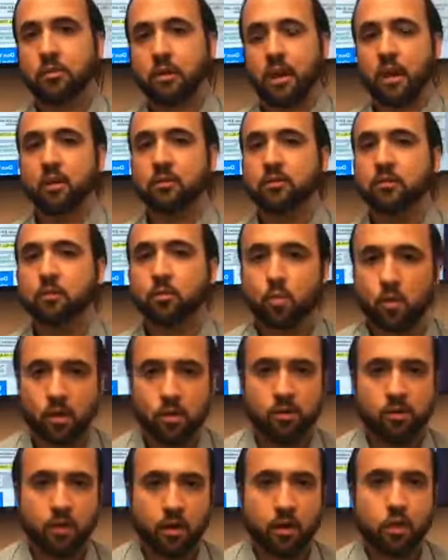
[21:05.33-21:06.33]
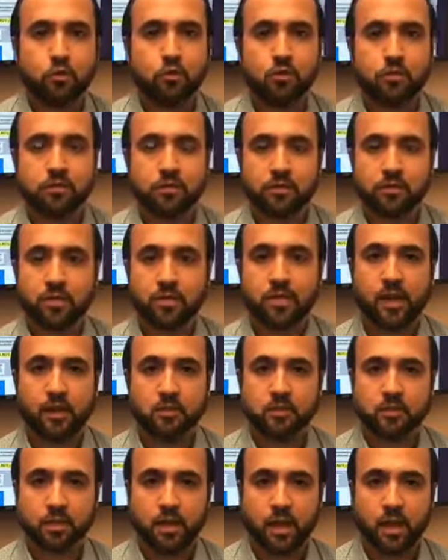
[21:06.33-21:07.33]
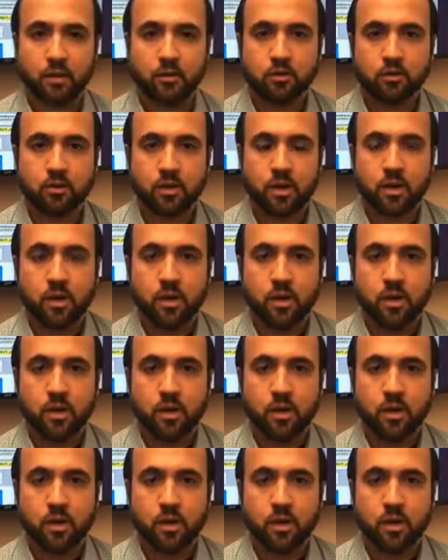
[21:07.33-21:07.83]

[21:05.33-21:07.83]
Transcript: your house is worth $150,000,